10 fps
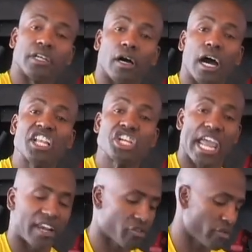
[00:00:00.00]
with an
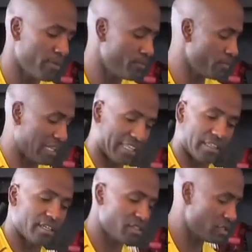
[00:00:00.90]
underhand grip like
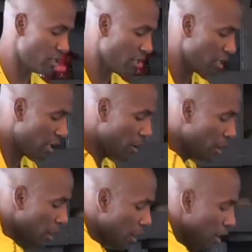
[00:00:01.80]
this.
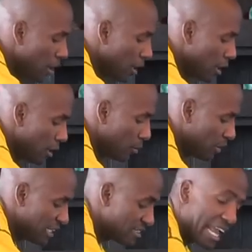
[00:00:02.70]

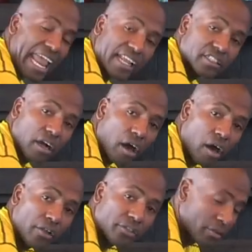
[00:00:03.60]
Place the hand
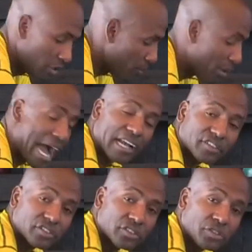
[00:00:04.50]
on a
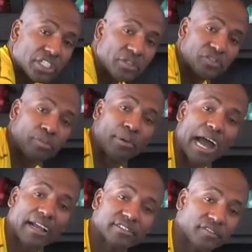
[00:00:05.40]
box. You can use a
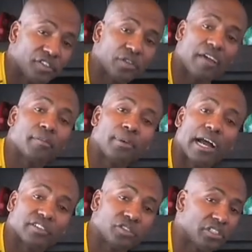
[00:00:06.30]
box. If you don't have a
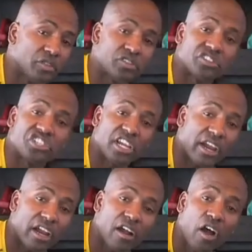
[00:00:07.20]
box, you can use a
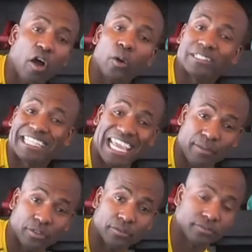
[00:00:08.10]
chair or
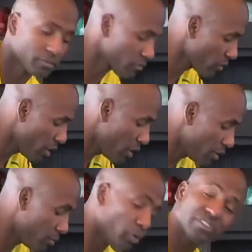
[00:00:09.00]
table.
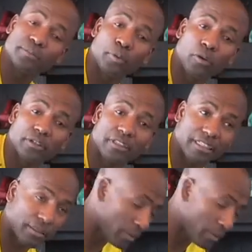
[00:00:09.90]
The most important